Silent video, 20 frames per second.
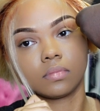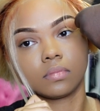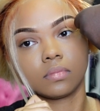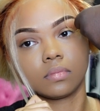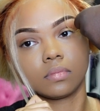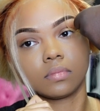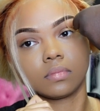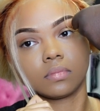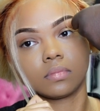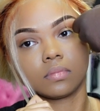
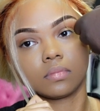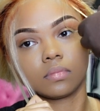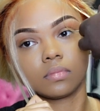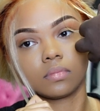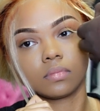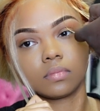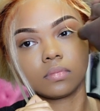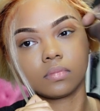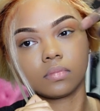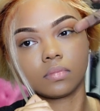
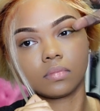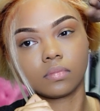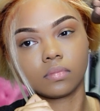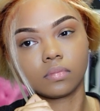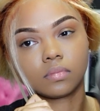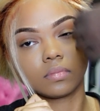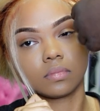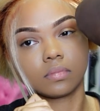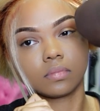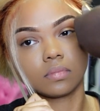
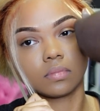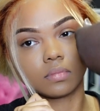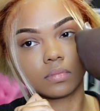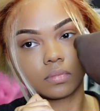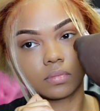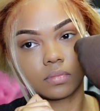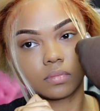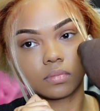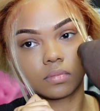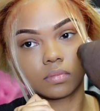
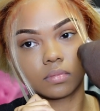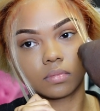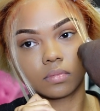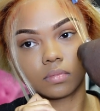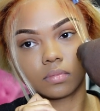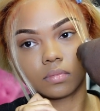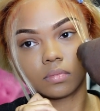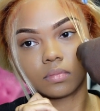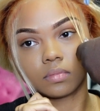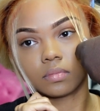
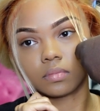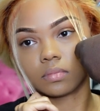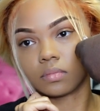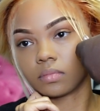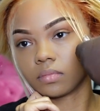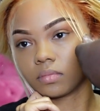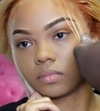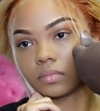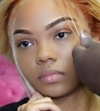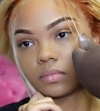
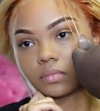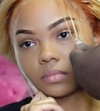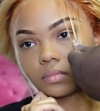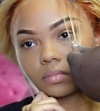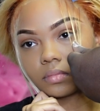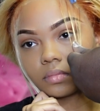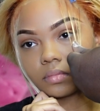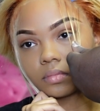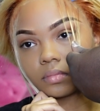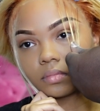
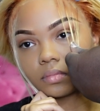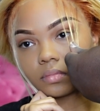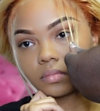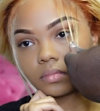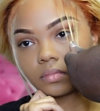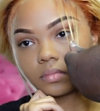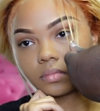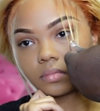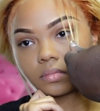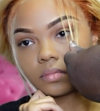
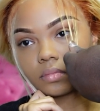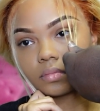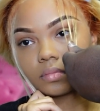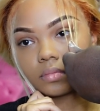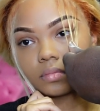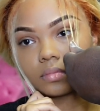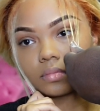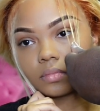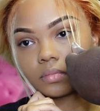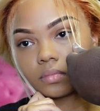
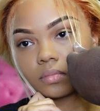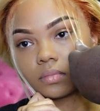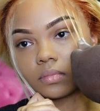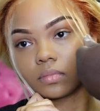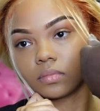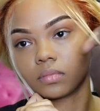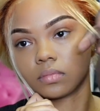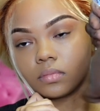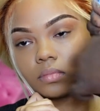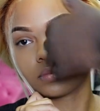
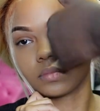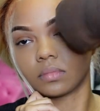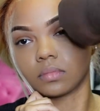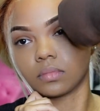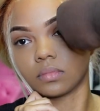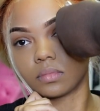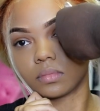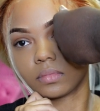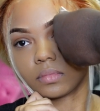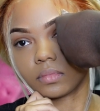
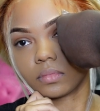[no speech]